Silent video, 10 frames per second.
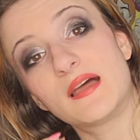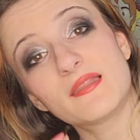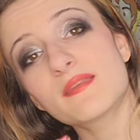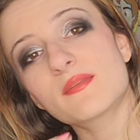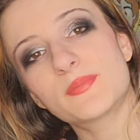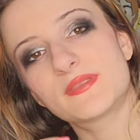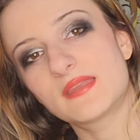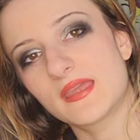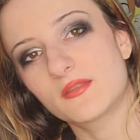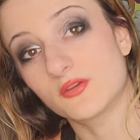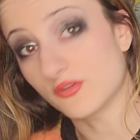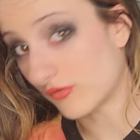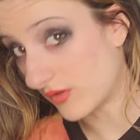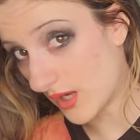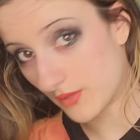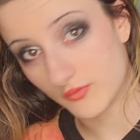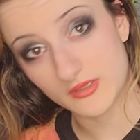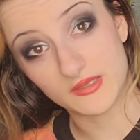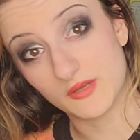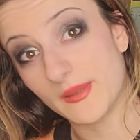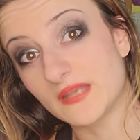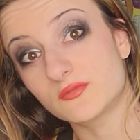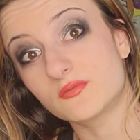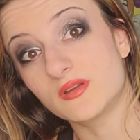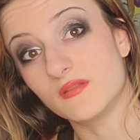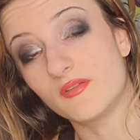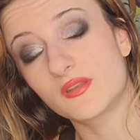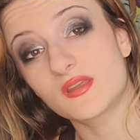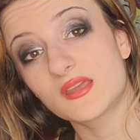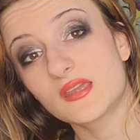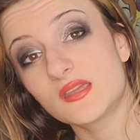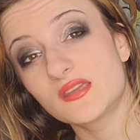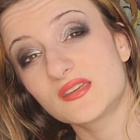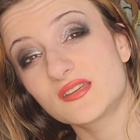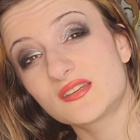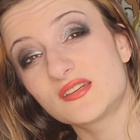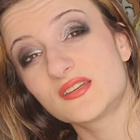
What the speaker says: Elizabeth Taylor is not what Cleopatra will look like.